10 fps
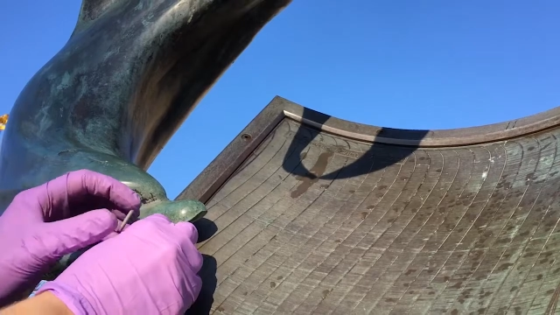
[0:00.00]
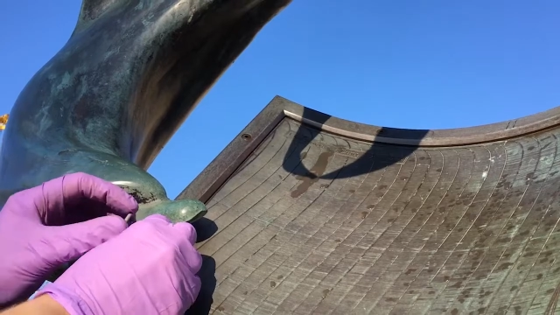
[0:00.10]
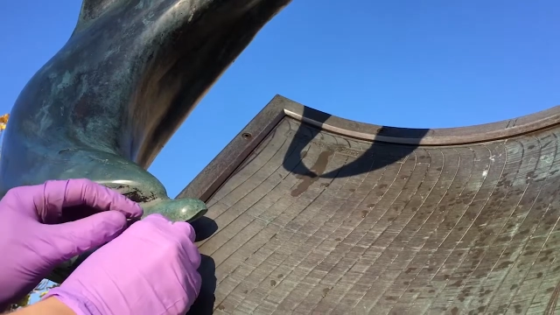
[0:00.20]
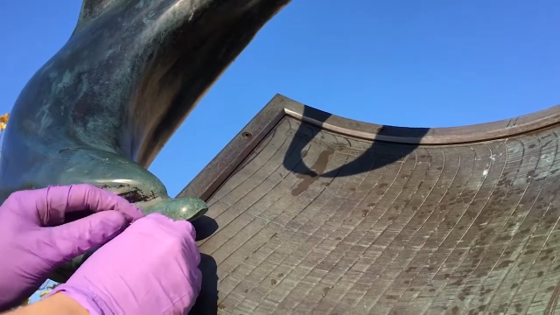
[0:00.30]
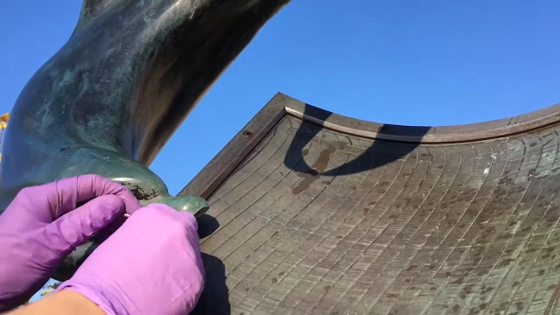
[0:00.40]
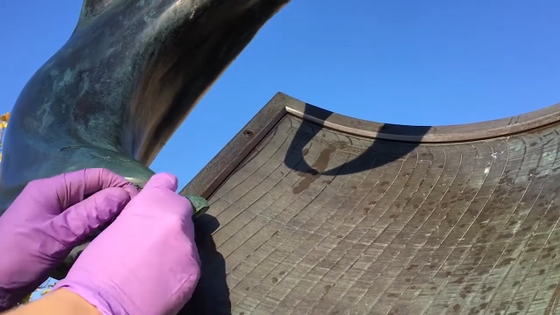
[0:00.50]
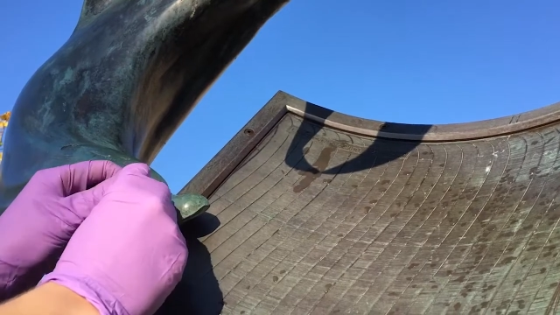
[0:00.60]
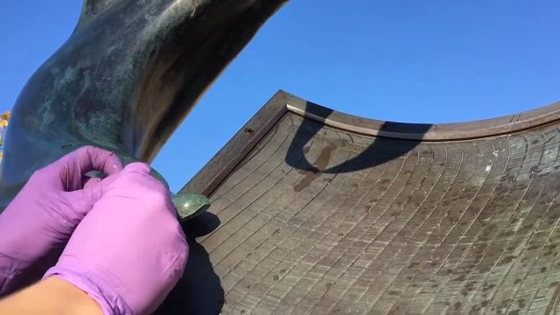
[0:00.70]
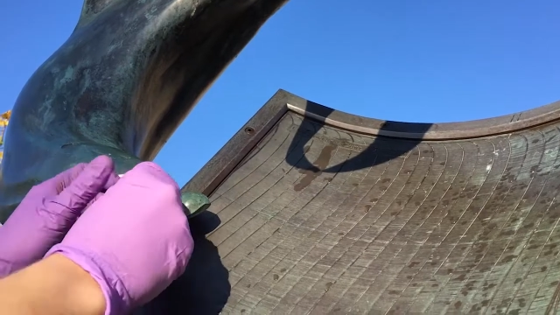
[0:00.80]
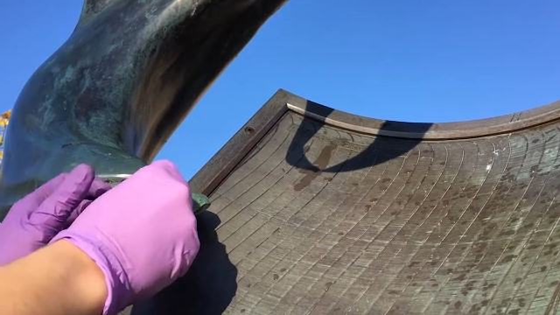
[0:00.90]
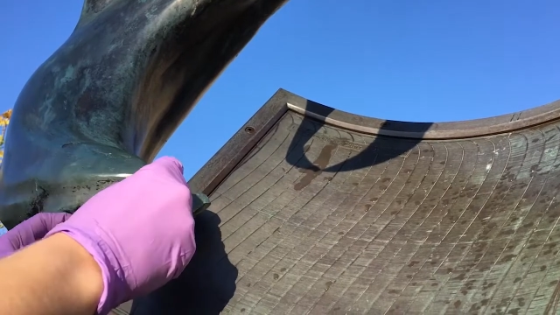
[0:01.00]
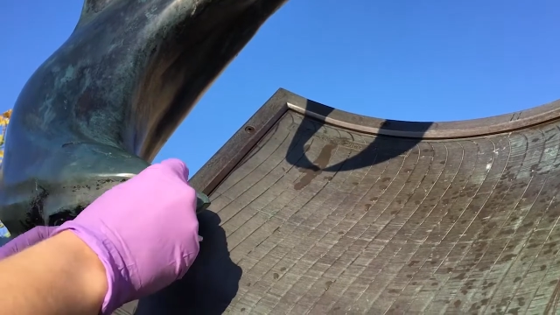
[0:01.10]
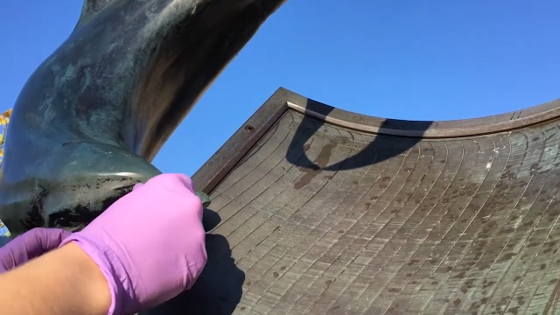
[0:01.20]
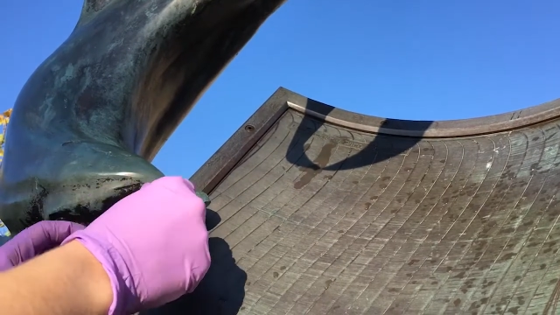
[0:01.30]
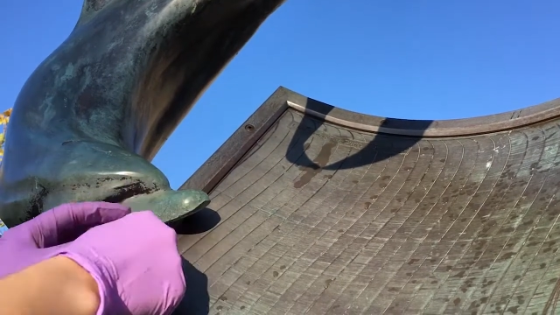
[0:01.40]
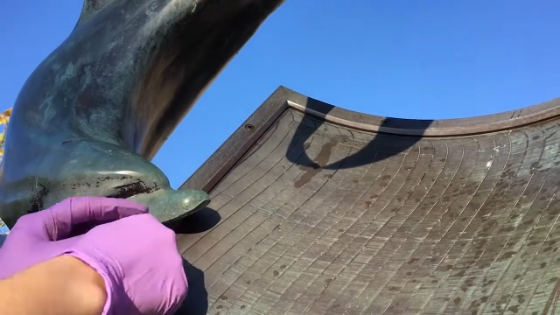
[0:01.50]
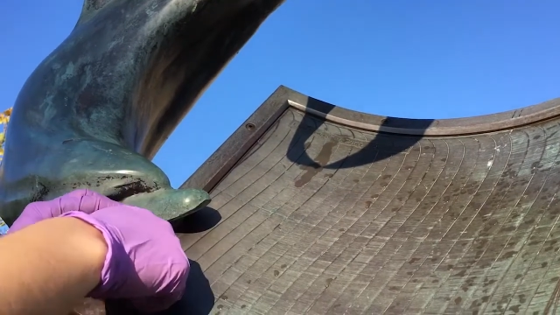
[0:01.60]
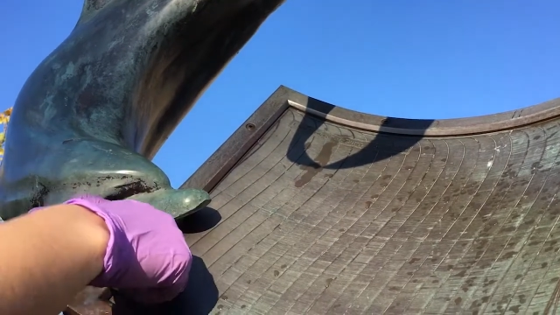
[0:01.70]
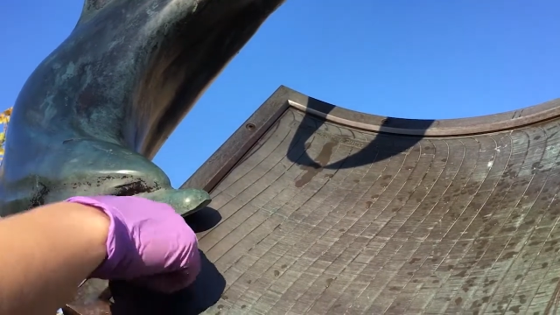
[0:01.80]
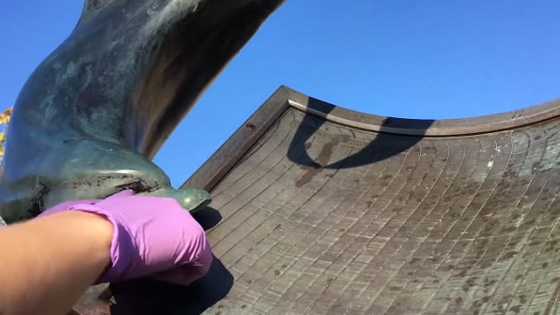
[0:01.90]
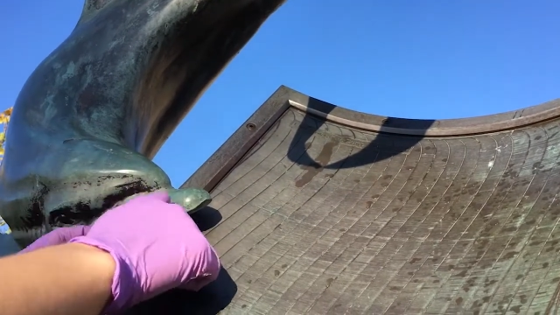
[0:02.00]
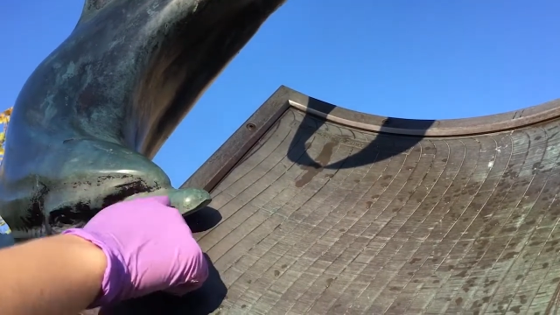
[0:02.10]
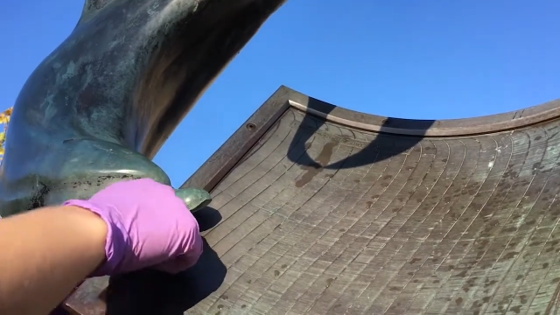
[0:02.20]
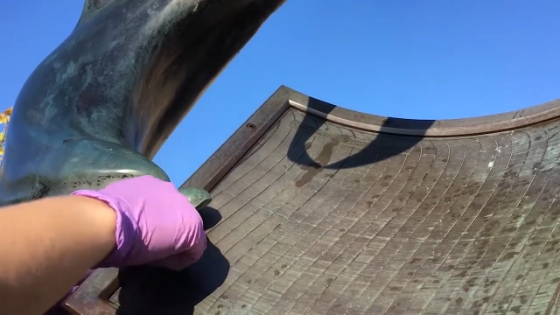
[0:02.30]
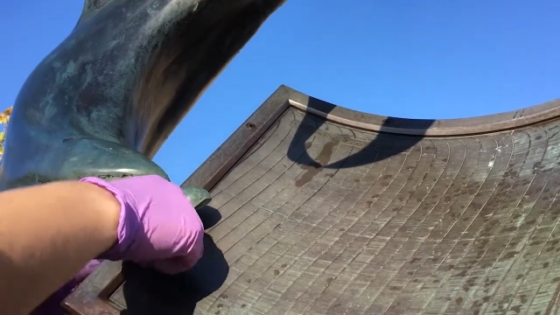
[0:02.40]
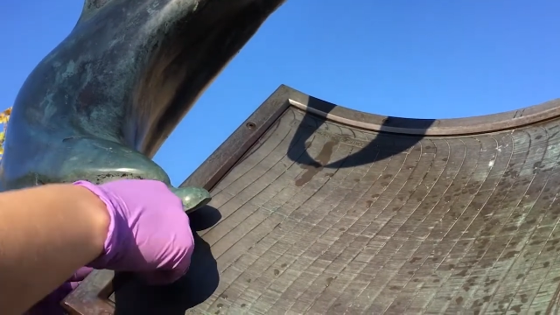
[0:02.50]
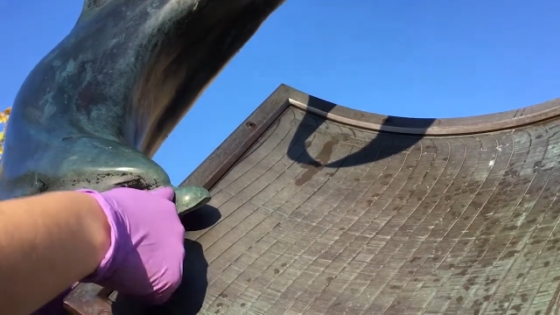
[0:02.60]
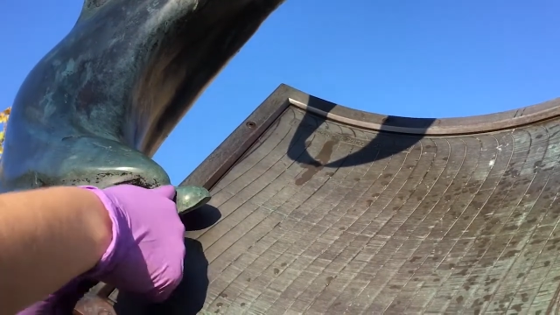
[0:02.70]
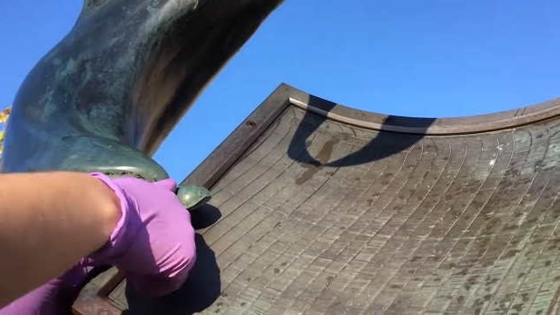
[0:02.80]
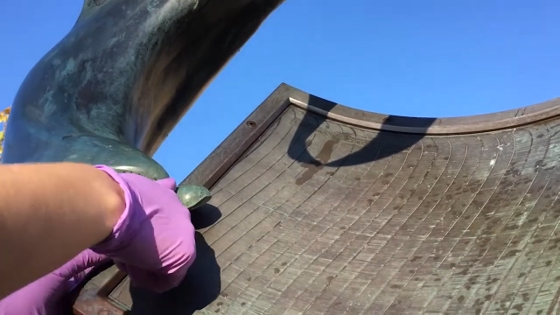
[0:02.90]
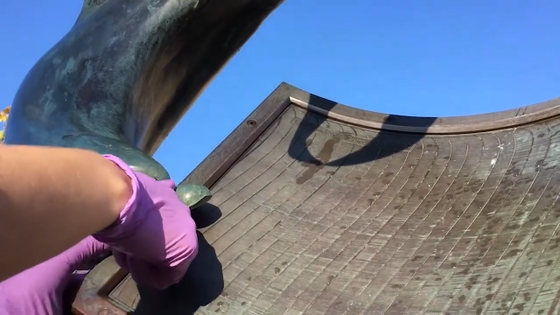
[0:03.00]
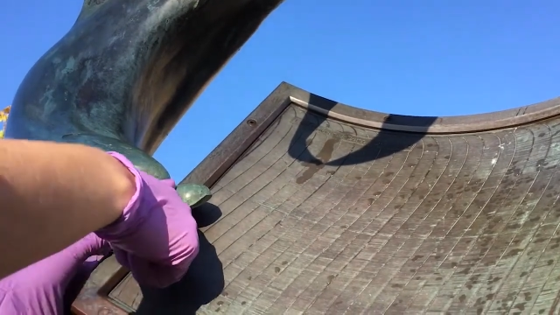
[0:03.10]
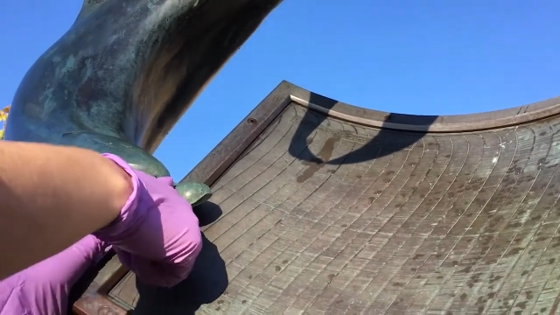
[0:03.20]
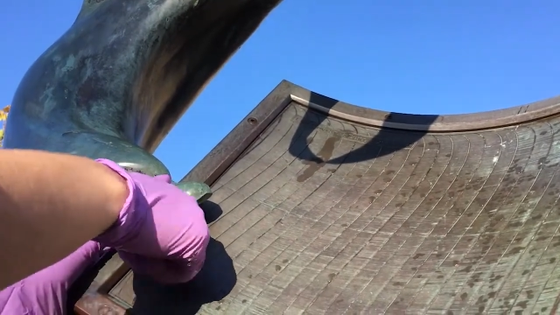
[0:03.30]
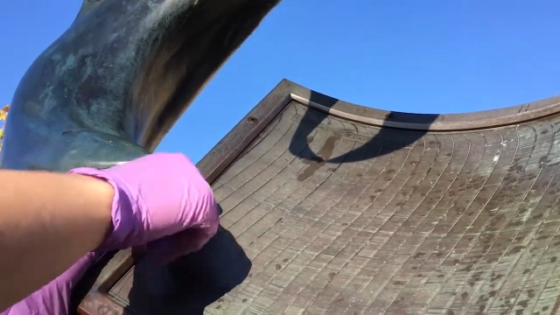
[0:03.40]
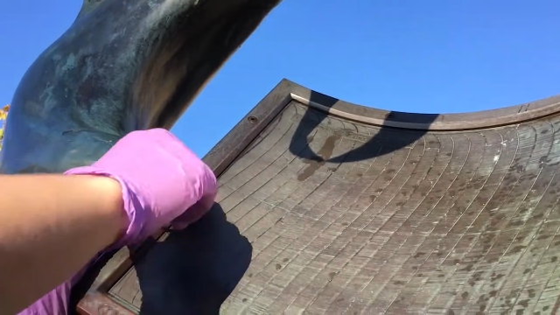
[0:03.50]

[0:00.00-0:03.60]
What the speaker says: [unreadable: no face in view]